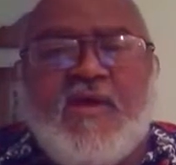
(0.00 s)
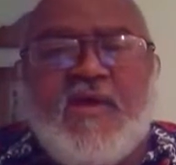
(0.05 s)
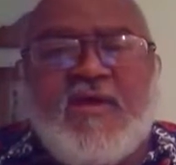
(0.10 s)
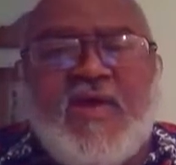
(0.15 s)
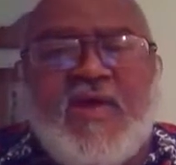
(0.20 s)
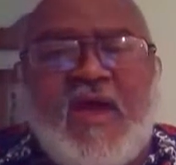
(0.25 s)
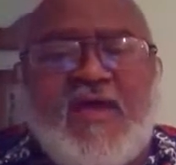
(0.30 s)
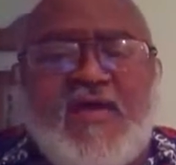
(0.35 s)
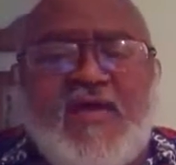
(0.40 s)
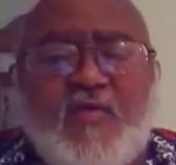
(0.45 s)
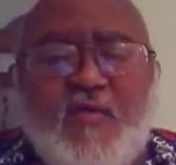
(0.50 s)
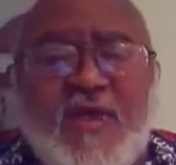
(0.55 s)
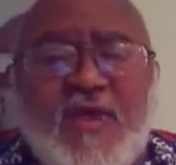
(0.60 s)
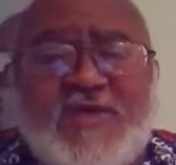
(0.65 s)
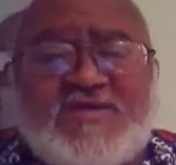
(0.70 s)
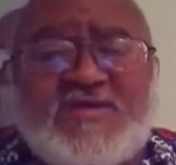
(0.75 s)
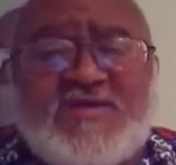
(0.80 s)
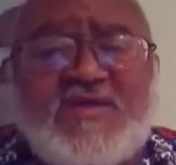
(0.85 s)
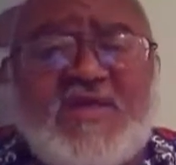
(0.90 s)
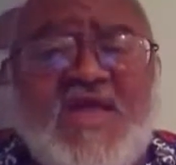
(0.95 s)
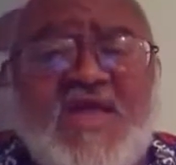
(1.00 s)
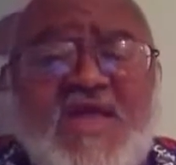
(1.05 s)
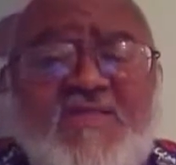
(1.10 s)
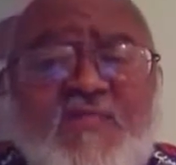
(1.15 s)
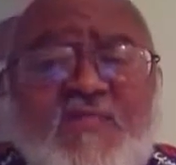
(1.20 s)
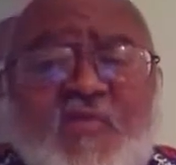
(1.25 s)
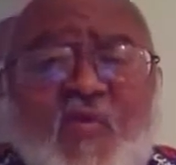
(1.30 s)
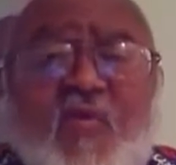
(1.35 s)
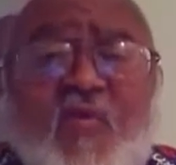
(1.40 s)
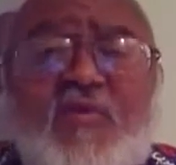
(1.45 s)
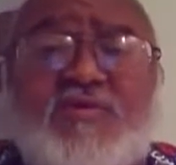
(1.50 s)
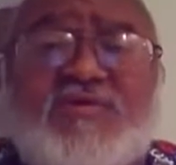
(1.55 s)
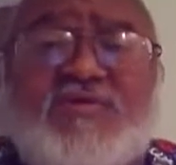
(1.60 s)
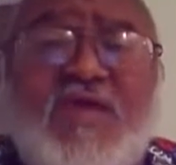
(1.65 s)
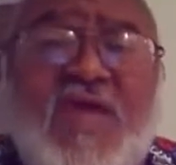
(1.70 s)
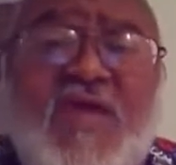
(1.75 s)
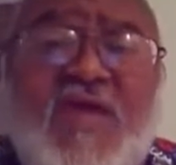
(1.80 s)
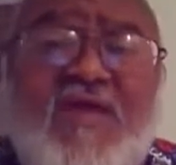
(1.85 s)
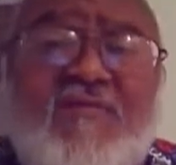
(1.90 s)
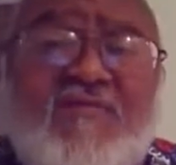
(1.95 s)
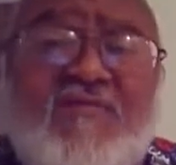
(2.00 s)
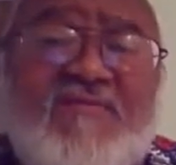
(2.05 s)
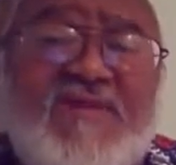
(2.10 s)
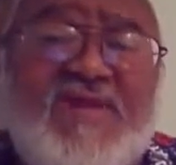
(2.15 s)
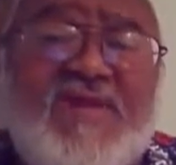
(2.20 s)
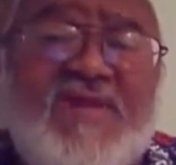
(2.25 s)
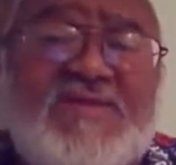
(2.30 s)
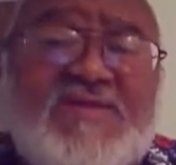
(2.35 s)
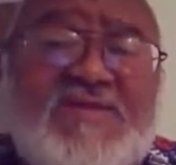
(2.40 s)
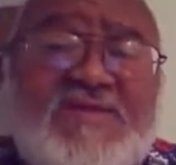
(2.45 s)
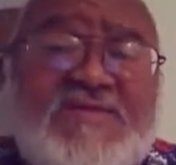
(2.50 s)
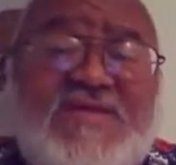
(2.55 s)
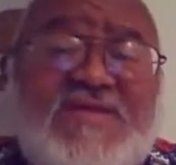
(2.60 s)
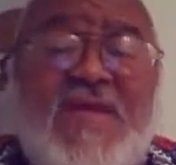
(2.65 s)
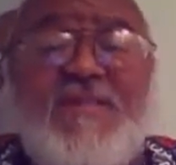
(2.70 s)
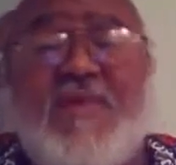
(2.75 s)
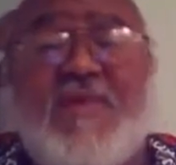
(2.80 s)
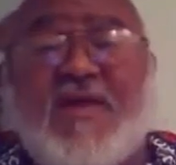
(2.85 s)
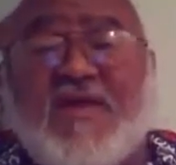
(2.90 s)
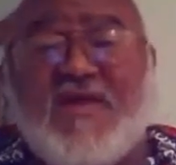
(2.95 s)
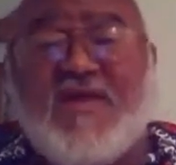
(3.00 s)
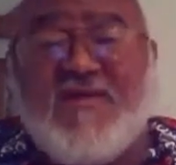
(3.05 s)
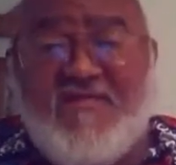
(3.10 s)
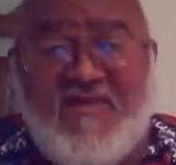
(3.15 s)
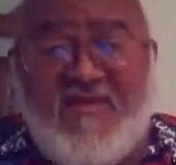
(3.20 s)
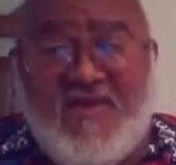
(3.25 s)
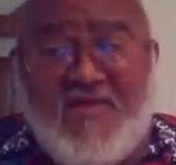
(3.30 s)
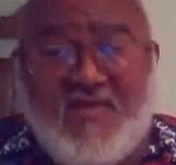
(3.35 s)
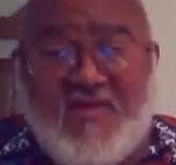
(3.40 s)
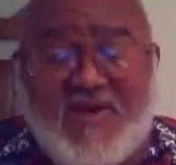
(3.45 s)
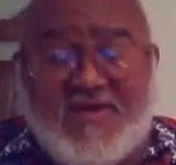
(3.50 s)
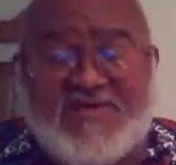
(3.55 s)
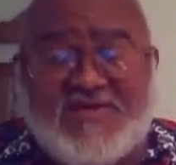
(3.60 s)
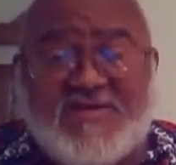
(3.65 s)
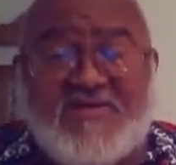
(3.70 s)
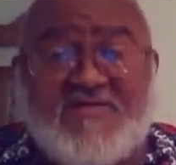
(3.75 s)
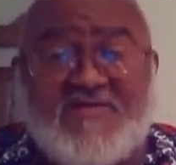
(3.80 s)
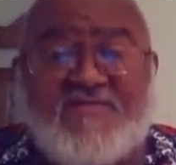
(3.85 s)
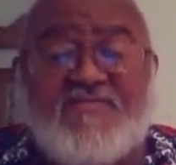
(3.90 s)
Now, in the Western Cape, we also have the systemic evaluation.